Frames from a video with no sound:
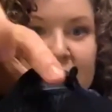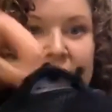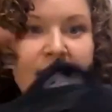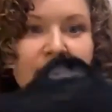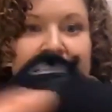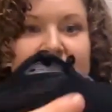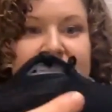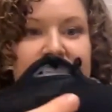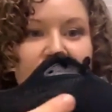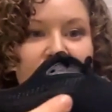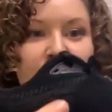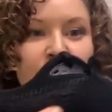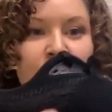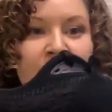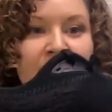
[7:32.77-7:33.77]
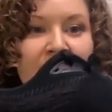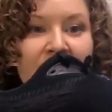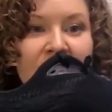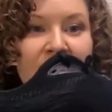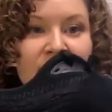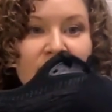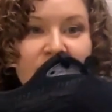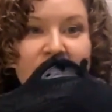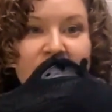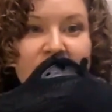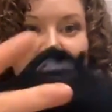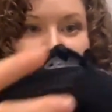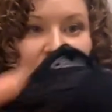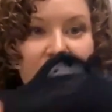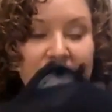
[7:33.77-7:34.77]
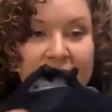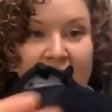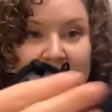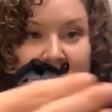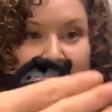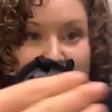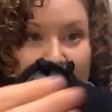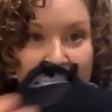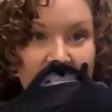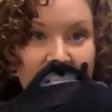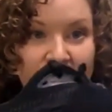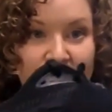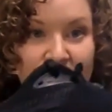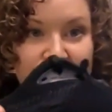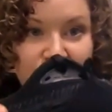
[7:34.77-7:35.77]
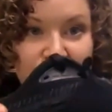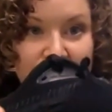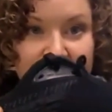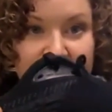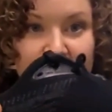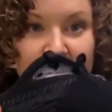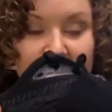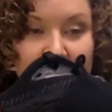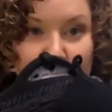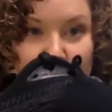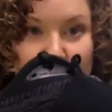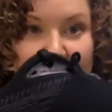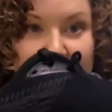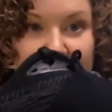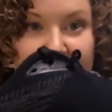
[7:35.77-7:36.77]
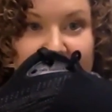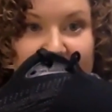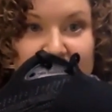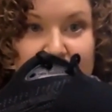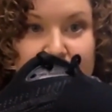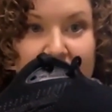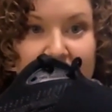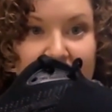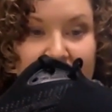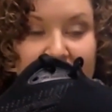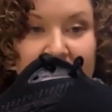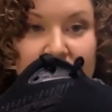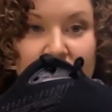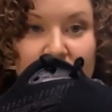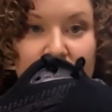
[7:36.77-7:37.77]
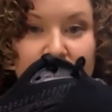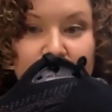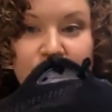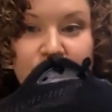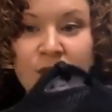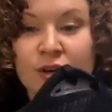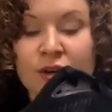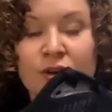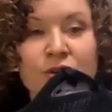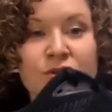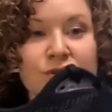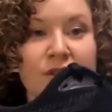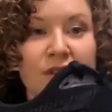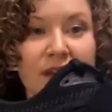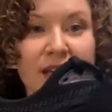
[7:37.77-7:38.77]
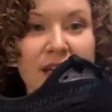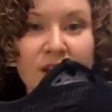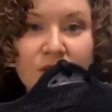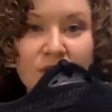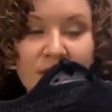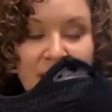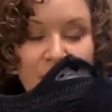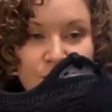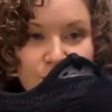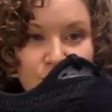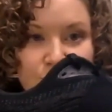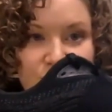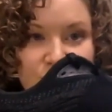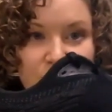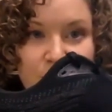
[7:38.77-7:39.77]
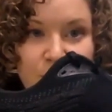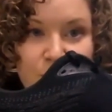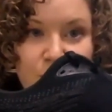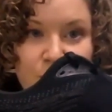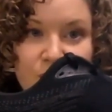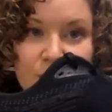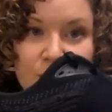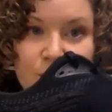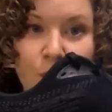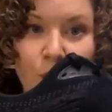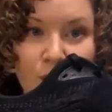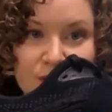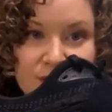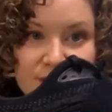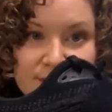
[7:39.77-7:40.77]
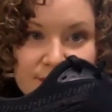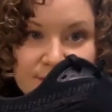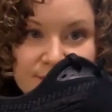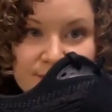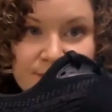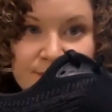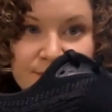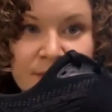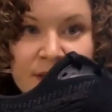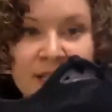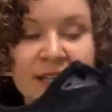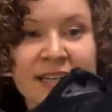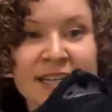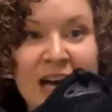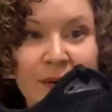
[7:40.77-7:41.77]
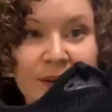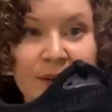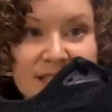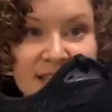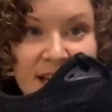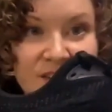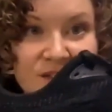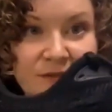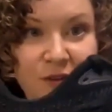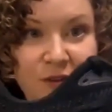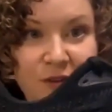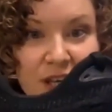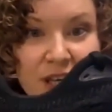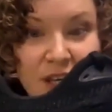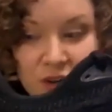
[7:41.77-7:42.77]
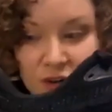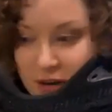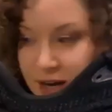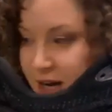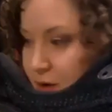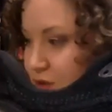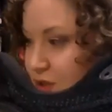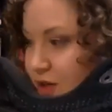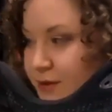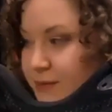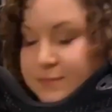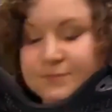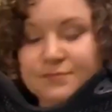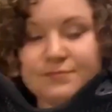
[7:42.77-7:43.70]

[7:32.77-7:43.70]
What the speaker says: needs to come back and kind of hang on to your foot right at that spot in the heel. So the heel counter is going to be really important. Now, a test for the heel counter